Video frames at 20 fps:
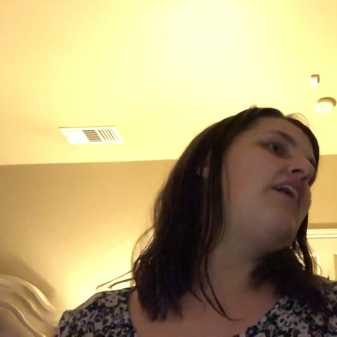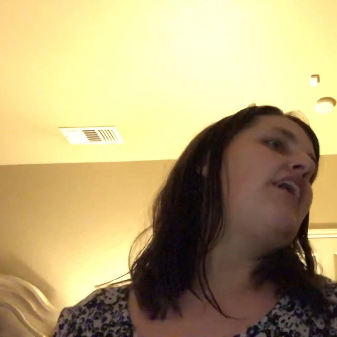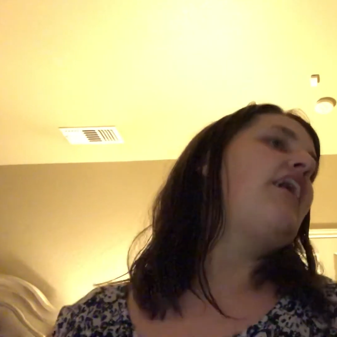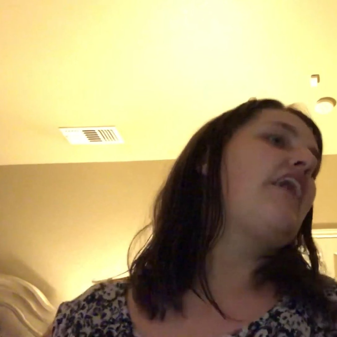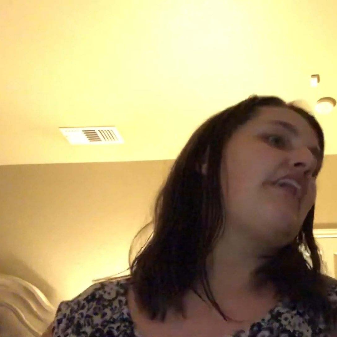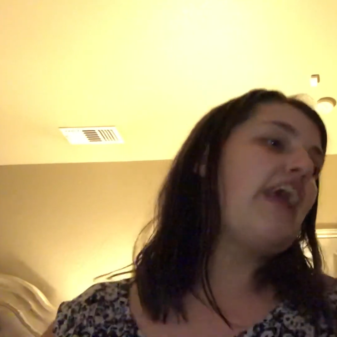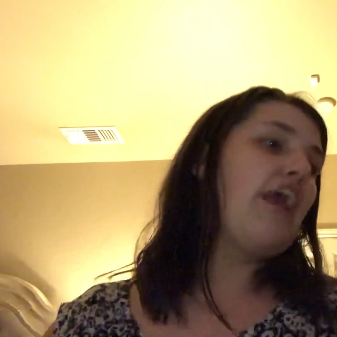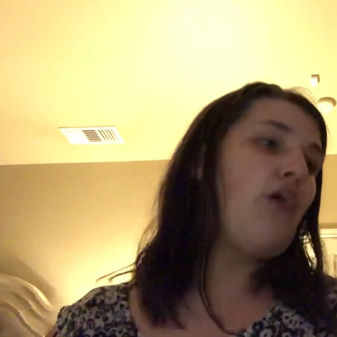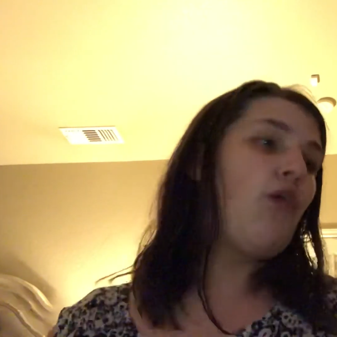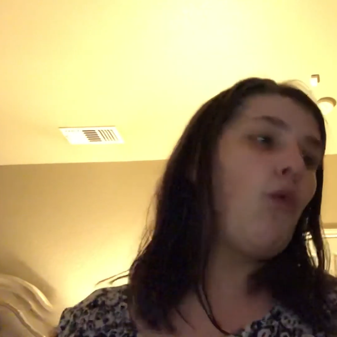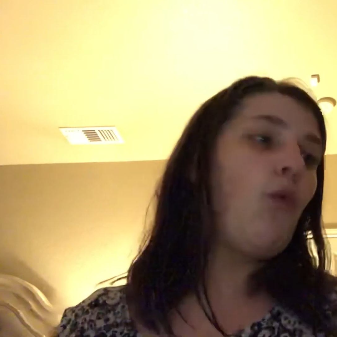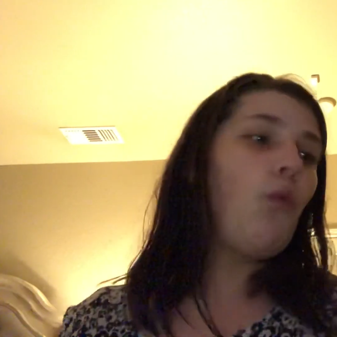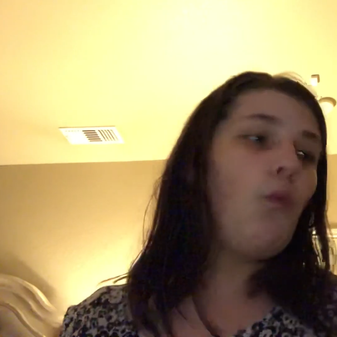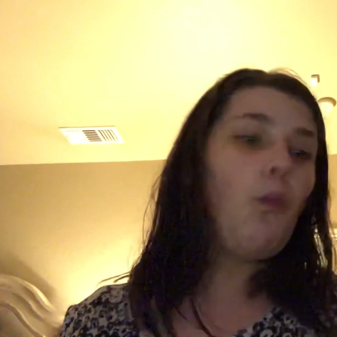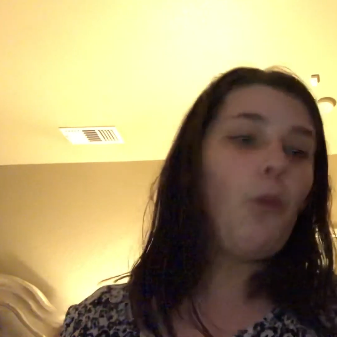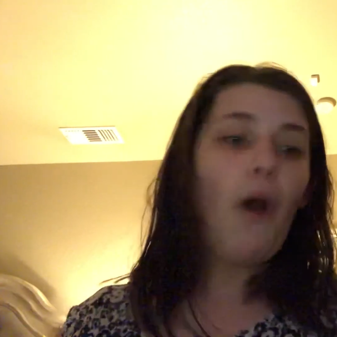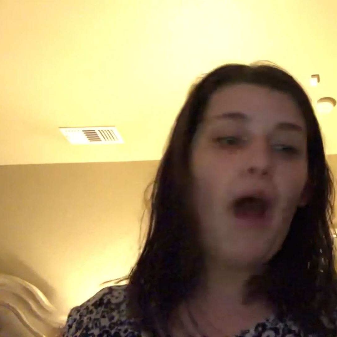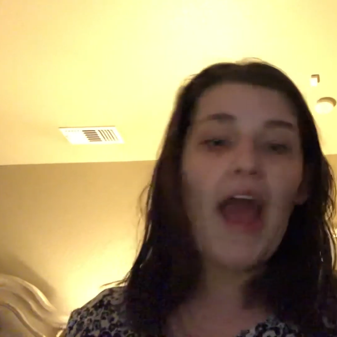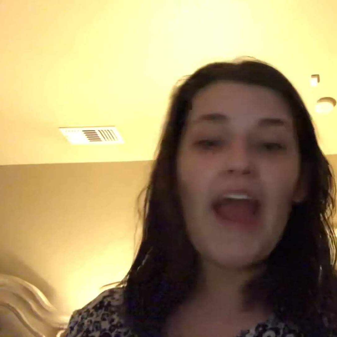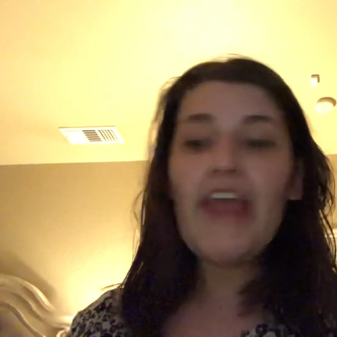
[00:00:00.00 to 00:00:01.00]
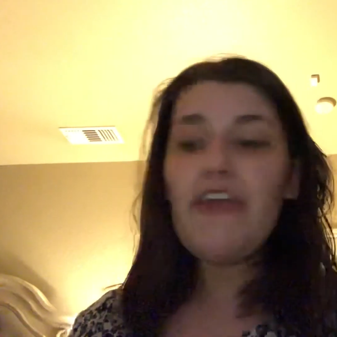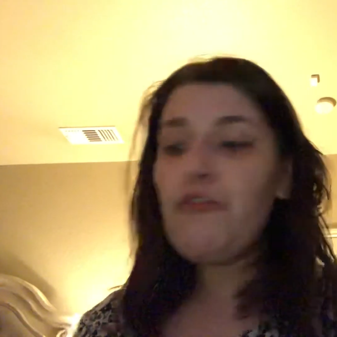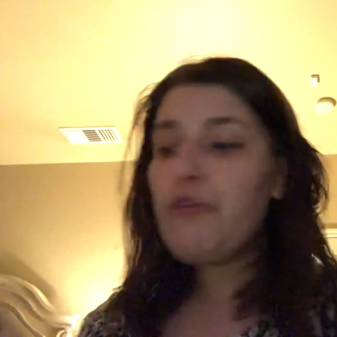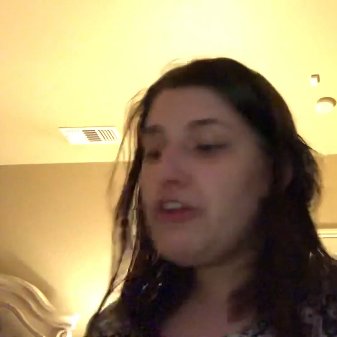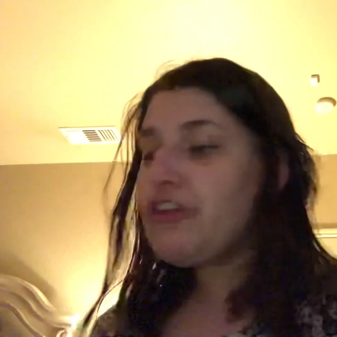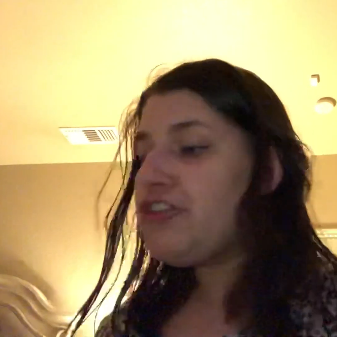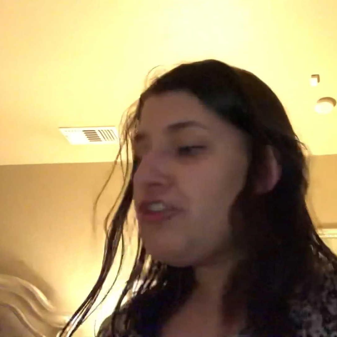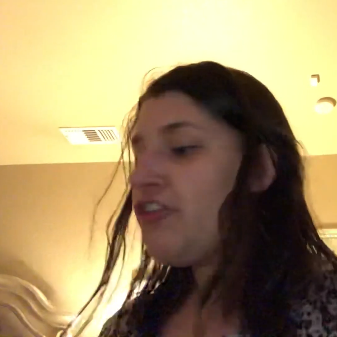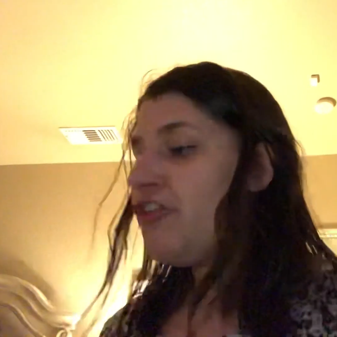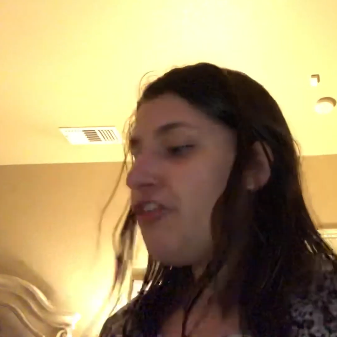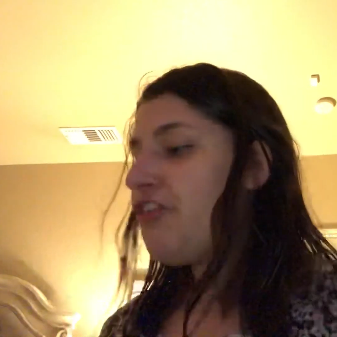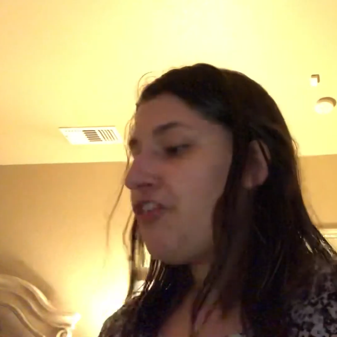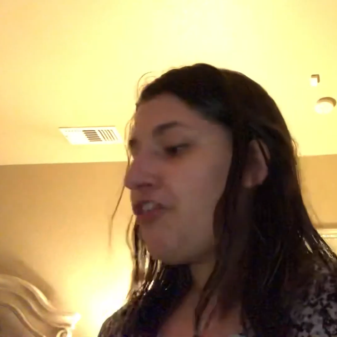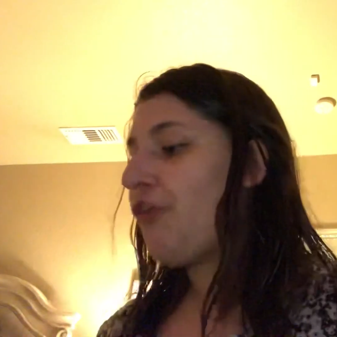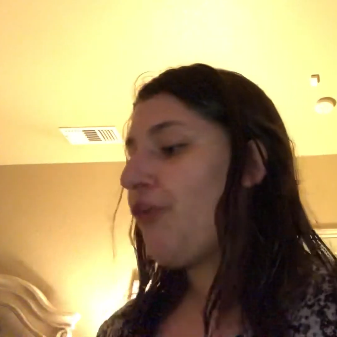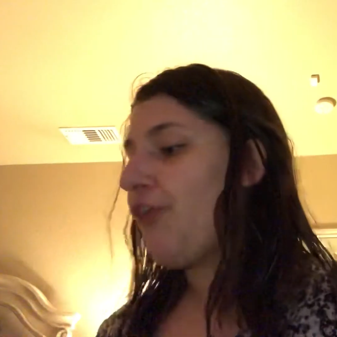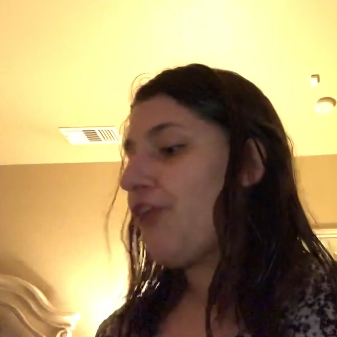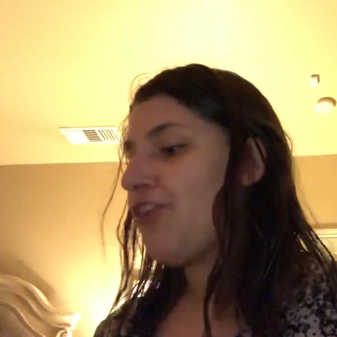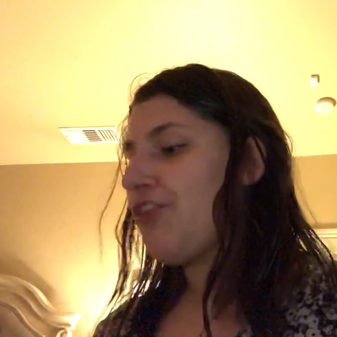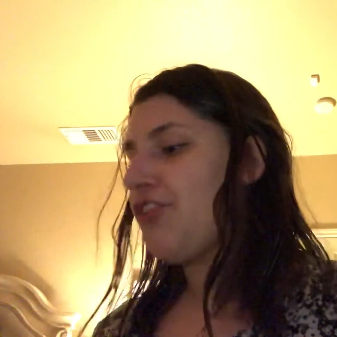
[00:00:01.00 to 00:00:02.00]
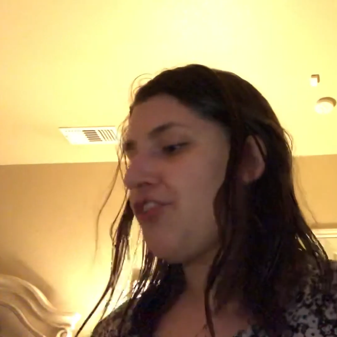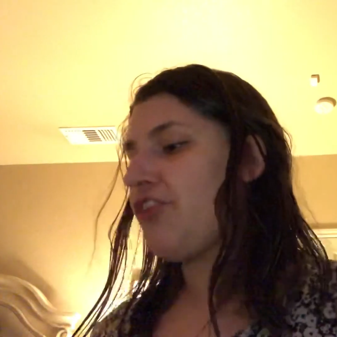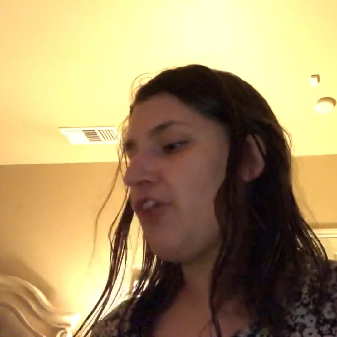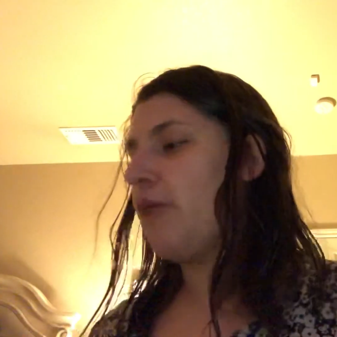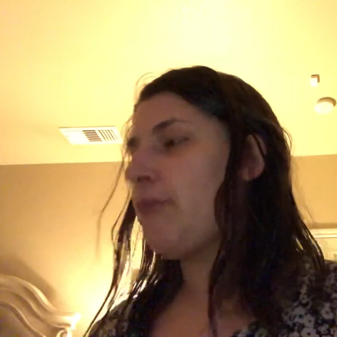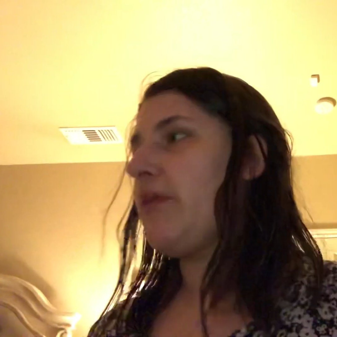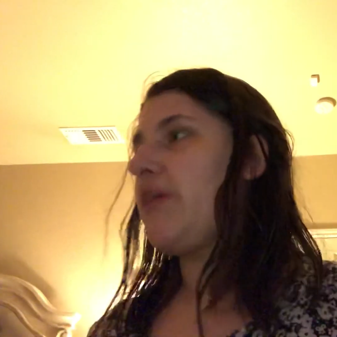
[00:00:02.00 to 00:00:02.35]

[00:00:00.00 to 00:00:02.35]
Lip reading: Like, why would you force a